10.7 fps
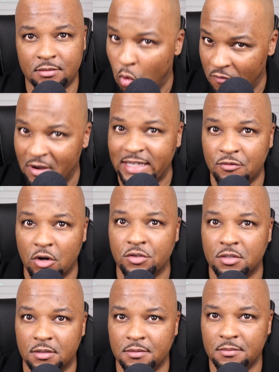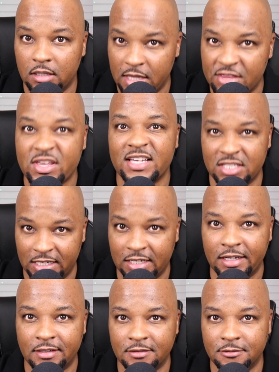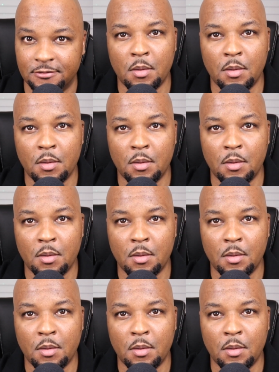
or vice versa. Let that sink in.